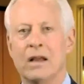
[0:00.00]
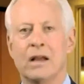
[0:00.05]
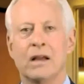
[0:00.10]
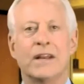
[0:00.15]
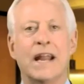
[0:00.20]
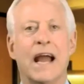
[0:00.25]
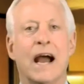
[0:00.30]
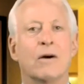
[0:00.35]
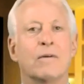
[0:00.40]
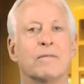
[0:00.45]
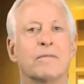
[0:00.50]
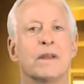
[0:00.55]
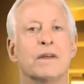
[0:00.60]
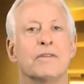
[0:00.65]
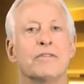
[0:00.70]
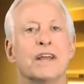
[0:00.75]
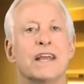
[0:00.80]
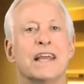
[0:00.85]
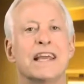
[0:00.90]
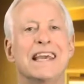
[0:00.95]
Now,
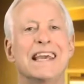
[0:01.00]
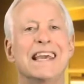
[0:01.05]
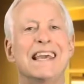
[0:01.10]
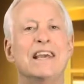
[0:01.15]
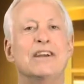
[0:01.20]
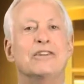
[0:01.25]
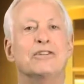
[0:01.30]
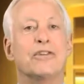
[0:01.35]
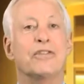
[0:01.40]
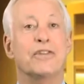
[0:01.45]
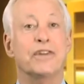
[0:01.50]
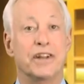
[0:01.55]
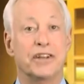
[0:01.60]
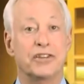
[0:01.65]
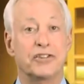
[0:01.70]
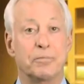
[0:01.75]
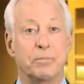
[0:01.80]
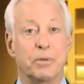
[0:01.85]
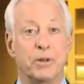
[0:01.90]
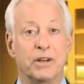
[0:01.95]
the key to the
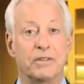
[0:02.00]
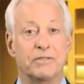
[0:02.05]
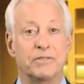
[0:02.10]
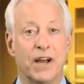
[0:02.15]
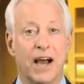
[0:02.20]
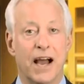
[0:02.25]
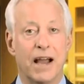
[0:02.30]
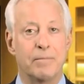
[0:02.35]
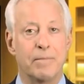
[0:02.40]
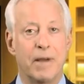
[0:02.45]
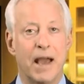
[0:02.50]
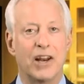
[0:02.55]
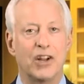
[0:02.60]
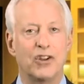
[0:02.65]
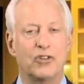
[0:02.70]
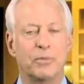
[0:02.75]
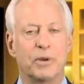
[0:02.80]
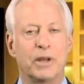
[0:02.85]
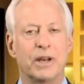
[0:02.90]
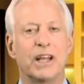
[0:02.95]
discipline of time
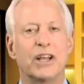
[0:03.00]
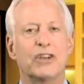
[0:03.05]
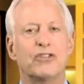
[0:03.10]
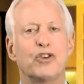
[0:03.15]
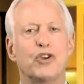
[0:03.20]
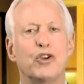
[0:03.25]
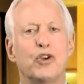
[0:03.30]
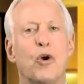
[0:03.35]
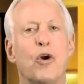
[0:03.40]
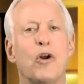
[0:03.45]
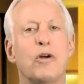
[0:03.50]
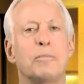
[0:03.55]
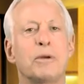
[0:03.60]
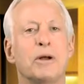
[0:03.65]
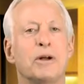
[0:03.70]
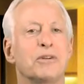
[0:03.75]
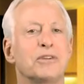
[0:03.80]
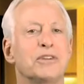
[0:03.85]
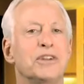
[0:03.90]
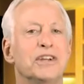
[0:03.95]
management is your
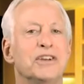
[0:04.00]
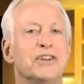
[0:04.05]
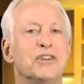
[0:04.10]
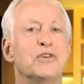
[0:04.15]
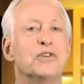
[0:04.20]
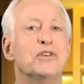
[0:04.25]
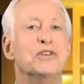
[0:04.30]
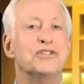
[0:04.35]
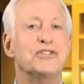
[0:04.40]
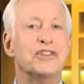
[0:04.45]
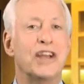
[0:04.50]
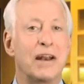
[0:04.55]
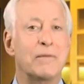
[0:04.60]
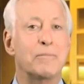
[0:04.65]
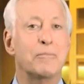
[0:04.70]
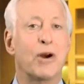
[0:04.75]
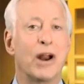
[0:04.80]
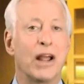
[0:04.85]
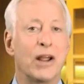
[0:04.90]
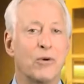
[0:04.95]
ability to
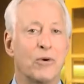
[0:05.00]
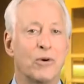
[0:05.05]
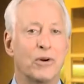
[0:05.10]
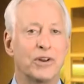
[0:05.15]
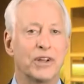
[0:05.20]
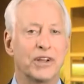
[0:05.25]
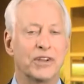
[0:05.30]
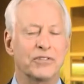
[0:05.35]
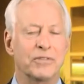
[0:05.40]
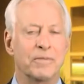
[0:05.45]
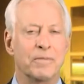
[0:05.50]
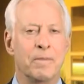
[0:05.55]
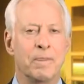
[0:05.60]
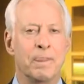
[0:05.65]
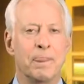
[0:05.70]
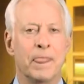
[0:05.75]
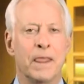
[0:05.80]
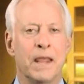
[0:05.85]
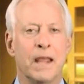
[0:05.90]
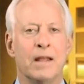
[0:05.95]
set priorities.
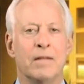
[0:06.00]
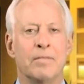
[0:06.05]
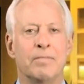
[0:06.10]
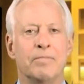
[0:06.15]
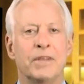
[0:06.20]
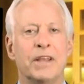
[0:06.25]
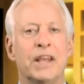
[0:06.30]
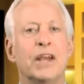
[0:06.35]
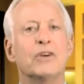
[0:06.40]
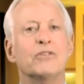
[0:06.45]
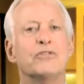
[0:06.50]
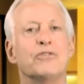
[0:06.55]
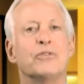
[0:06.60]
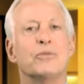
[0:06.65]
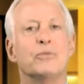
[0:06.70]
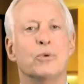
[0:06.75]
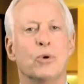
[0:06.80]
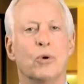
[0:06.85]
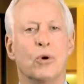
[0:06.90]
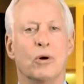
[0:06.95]
Here's the
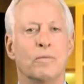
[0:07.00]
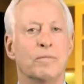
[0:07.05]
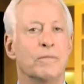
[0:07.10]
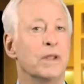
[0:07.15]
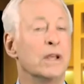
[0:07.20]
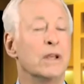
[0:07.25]
rule.